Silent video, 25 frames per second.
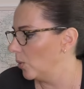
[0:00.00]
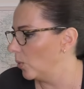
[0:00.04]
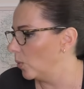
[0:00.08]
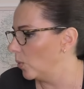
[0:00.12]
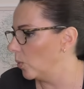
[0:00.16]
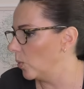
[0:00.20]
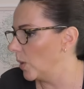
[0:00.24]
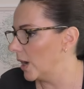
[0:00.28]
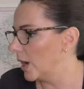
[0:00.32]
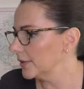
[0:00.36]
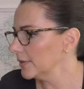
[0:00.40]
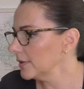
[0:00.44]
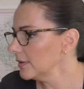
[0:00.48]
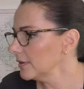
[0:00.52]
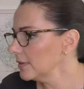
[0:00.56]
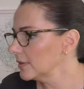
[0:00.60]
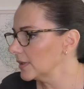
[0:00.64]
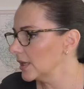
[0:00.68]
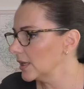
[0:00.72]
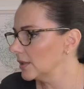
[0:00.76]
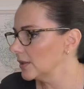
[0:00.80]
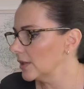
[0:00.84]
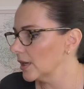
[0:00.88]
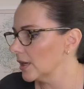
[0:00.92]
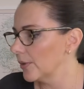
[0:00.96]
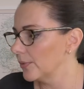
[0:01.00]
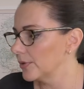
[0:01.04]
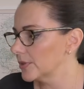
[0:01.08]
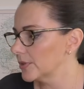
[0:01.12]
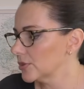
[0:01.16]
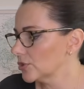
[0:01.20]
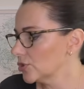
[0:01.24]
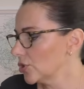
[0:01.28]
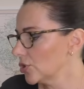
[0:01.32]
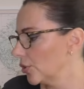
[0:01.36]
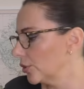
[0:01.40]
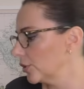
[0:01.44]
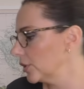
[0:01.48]
one thing that I was
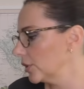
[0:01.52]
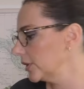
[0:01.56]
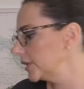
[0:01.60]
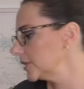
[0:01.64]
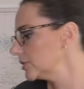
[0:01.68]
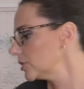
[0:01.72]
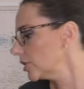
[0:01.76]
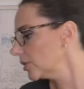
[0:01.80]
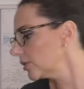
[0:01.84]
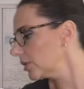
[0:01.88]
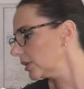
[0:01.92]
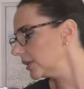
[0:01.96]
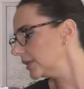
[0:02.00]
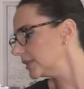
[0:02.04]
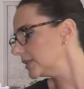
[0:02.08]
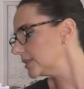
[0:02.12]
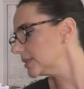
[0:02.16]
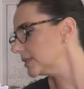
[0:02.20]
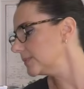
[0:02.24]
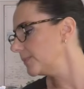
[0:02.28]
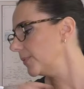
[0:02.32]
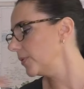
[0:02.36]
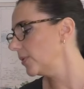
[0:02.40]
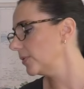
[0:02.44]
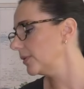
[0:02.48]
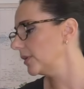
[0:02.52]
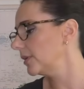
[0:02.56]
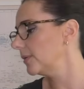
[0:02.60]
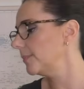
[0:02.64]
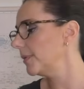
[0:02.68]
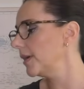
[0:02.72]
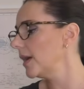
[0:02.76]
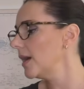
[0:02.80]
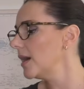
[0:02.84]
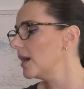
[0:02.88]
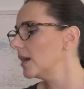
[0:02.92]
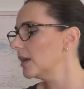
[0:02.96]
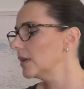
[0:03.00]
totally disappointed
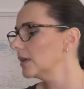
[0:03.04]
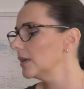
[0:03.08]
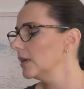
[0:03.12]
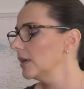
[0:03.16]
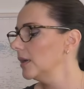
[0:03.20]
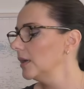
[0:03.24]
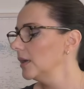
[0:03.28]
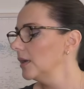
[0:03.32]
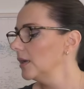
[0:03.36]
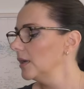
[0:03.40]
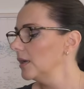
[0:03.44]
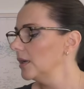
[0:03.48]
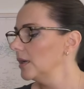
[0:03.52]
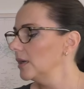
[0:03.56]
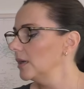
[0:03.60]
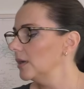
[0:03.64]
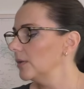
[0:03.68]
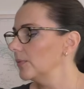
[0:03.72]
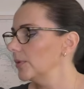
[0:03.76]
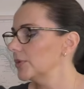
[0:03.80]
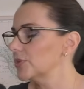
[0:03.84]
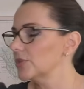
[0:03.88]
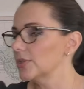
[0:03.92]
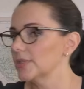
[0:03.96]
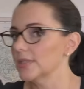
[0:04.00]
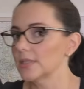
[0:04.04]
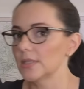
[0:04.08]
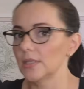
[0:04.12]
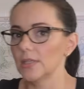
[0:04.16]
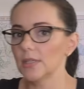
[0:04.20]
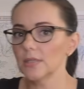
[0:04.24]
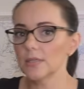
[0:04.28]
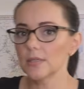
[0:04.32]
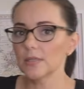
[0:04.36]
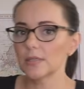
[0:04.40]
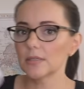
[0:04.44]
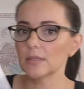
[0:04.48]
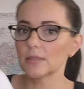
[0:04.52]
about, which is
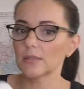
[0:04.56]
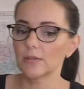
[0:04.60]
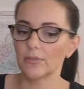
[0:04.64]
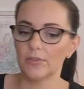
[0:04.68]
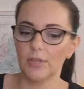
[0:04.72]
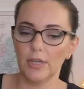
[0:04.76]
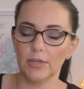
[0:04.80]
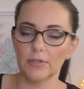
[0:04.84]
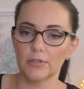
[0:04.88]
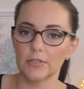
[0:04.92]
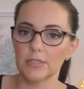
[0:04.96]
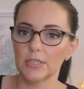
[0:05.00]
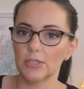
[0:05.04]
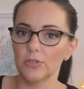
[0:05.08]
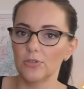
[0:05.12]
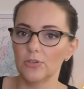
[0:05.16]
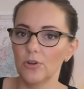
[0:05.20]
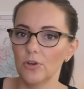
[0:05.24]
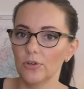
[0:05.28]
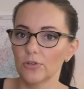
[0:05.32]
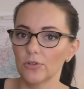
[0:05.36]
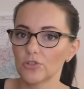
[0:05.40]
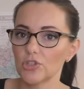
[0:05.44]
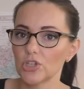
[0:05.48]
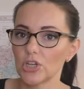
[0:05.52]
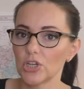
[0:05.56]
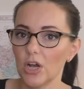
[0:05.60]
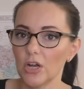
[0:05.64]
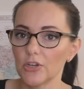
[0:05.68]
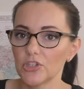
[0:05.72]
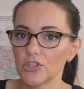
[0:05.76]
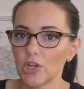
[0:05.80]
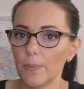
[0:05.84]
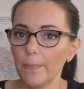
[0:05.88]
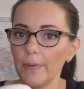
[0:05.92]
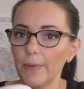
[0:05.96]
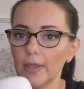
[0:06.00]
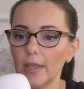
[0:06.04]
this, that did not charge
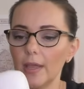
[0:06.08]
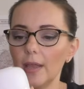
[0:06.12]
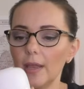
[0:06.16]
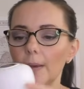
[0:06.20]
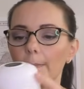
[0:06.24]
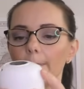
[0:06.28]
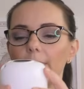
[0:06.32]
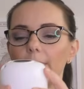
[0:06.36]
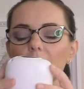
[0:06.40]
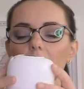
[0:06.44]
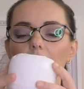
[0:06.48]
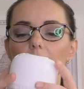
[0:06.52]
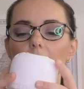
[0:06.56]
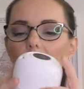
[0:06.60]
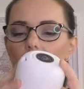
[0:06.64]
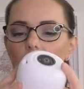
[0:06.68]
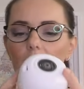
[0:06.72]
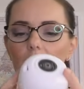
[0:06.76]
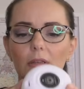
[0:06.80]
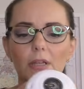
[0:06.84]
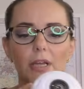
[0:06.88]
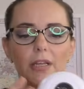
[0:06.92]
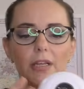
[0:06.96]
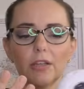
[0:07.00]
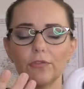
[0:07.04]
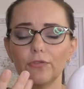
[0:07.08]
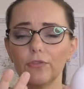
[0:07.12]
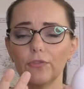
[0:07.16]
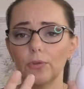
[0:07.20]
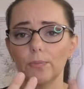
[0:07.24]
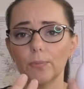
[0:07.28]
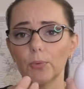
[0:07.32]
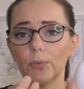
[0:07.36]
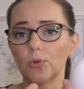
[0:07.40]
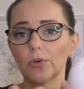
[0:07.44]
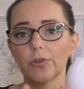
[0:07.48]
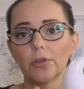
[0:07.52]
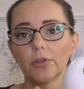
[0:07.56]
up again. But I think like if you
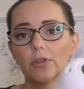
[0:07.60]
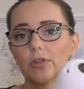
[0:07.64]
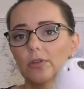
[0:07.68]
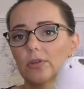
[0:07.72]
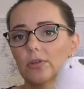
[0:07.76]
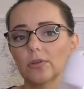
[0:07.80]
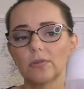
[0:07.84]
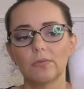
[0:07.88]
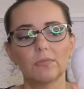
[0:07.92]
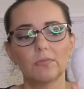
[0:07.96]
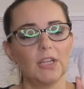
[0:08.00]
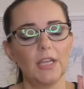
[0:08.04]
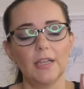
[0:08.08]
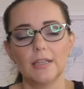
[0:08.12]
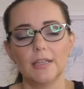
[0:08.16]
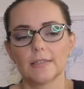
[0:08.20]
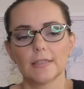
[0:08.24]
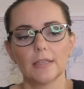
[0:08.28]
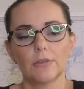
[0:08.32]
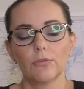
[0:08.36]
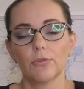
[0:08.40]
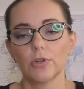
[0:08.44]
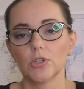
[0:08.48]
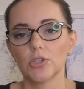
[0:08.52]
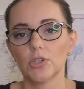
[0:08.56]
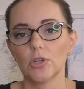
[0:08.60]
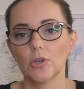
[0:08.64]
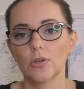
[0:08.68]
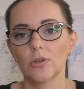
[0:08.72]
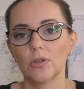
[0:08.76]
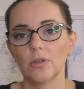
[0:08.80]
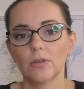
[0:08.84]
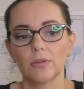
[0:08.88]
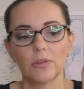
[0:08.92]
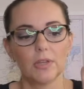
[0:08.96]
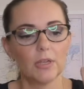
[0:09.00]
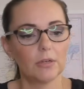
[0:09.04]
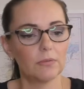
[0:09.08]
bought it, you could easily return it.
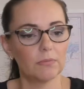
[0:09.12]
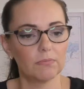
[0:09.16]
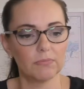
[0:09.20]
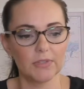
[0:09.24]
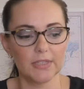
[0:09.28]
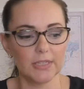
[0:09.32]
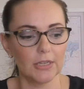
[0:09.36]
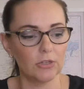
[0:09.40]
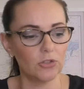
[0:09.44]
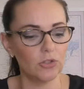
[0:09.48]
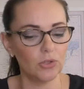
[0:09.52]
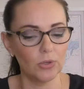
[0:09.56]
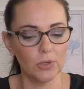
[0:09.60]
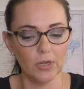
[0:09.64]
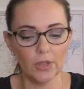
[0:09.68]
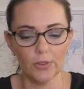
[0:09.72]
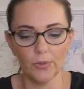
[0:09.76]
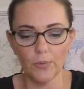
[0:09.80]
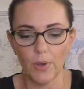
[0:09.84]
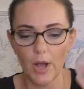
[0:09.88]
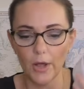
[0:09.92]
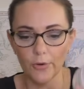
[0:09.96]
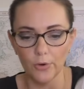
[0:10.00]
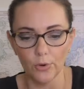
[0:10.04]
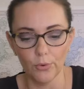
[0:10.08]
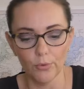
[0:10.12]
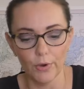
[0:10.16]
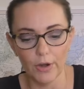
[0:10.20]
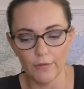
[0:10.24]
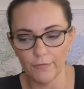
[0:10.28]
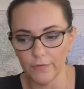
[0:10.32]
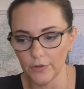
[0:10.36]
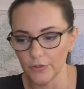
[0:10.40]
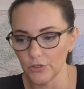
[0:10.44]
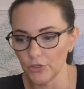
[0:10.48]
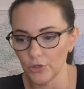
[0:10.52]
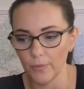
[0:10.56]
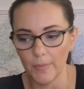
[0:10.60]
They'd send you another one or
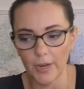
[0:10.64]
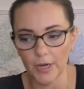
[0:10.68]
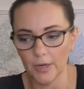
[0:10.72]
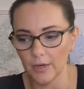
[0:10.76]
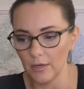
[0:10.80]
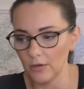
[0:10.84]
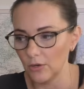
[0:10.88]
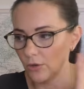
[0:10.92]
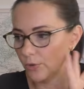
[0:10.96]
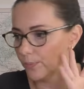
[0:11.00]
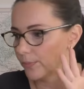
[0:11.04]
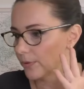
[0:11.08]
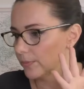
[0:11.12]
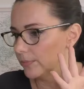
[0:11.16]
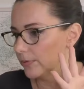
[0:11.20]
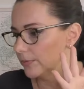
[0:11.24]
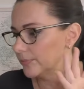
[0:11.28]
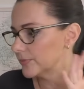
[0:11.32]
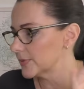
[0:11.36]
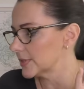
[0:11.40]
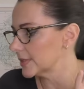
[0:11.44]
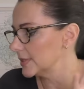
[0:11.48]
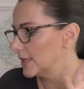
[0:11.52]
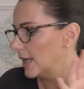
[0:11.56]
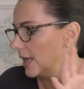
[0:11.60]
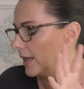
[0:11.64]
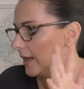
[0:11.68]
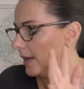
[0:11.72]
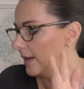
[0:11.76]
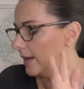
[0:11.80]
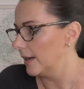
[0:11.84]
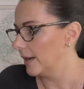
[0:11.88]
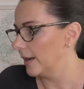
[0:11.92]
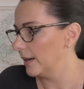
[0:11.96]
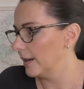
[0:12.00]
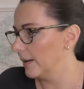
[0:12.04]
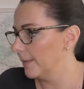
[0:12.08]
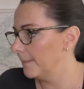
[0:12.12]
refund your money, no problems.
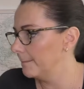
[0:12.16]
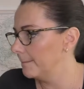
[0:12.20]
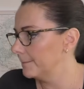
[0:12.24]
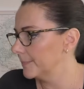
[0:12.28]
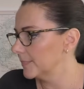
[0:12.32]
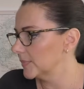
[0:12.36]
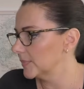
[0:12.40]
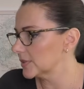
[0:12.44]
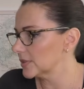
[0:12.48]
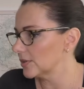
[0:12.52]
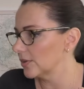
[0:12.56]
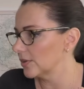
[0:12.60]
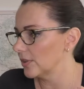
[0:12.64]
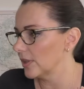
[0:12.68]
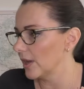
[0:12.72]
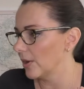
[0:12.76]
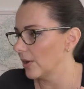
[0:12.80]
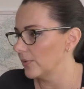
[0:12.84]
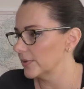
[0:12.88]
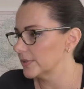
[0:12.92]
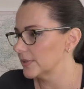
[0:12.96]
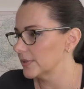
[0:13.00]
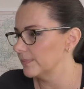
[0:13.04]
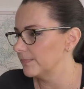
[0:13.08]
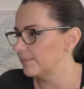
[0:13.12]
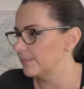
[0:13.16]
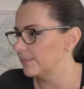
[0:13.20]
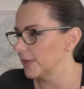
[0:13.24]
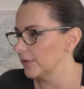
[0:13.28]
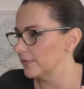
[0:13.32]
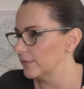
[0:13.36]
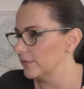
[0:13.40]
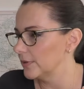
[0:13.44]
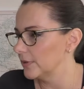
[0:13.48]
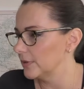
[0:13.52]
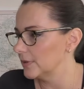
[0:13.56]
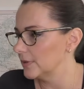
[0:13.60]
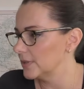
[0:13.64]
So that was a bit of
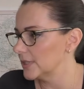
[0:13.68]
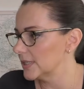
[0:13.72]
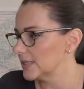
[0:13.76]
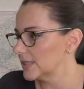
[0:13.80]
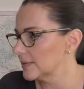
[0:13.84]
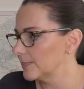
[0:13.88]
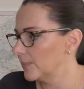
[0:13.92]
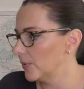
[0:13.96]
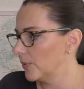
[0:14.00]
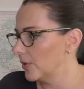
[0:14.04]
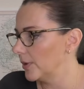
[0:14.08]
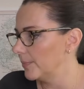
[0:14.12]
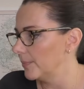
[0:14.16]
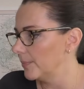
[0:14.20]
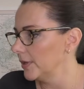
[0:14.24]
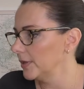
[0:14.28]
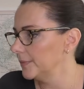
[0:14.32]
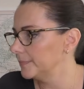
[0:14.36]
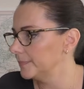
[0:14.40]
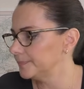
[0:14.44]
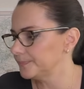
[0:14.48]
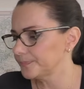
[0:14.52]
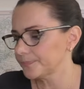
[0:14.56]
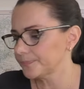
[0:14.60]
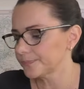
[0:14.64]
a disappointment.